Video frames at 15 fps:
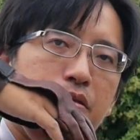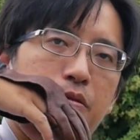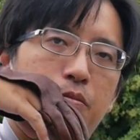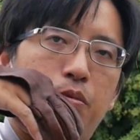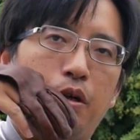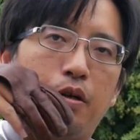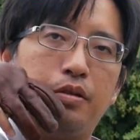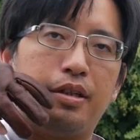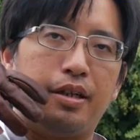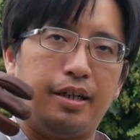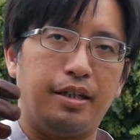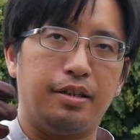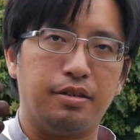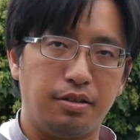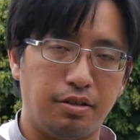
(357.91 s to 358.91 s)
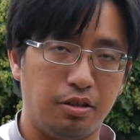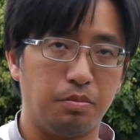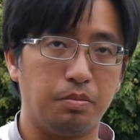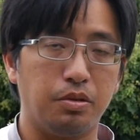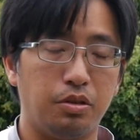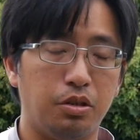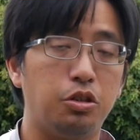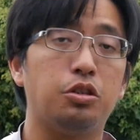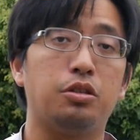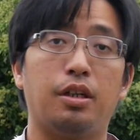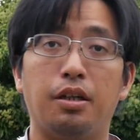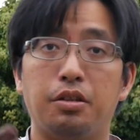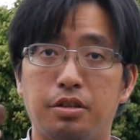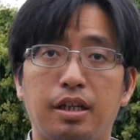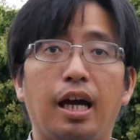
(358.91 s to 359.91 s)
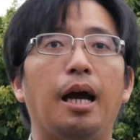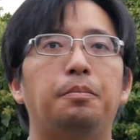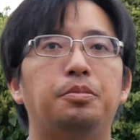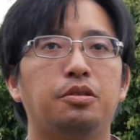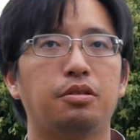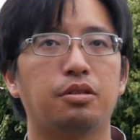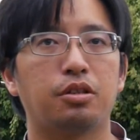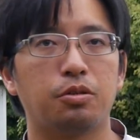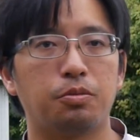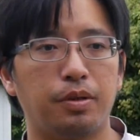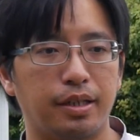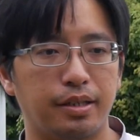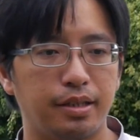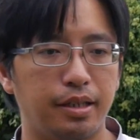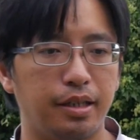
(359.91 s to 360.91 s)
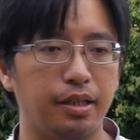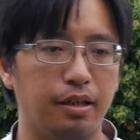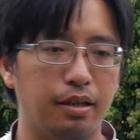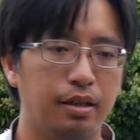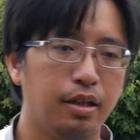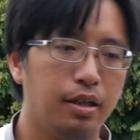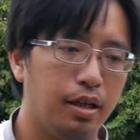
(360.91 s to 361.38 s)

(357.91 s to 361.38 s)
to rotate in a certain position, and she's absolutely correct here.